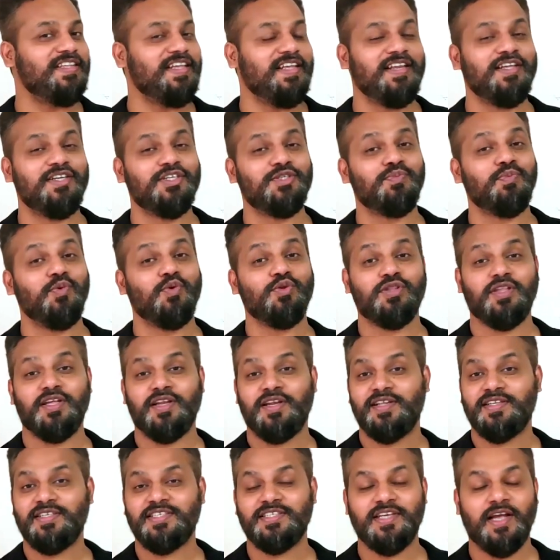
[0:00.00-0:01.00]
Dileesh
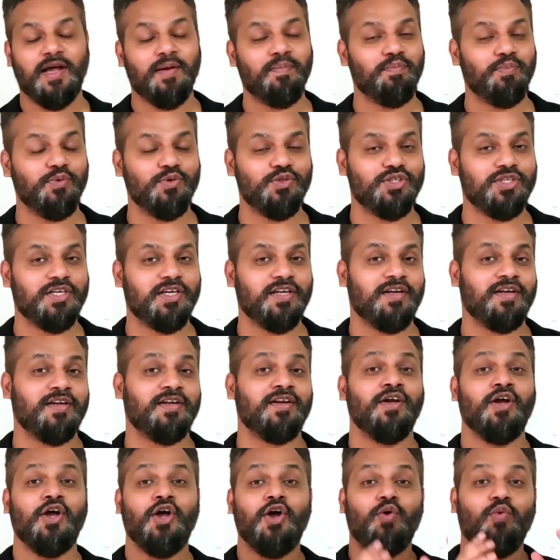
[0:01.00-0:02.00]
Pothan and Syam
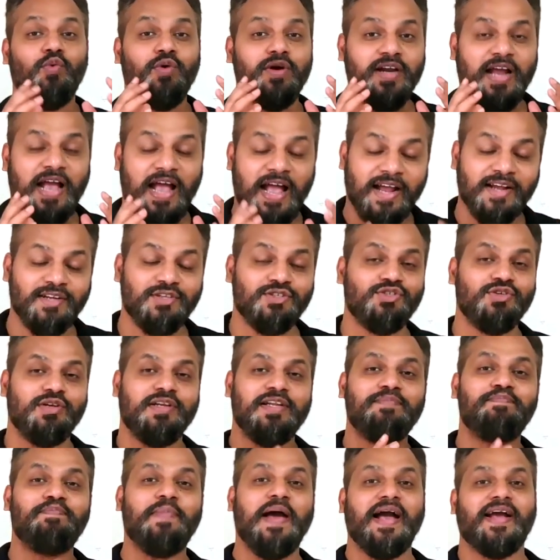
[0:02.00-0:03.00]
Pushkaran were
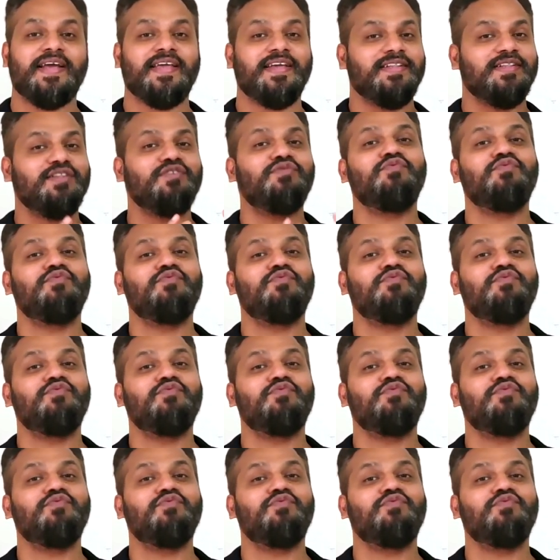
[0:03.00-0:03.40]
actually backing the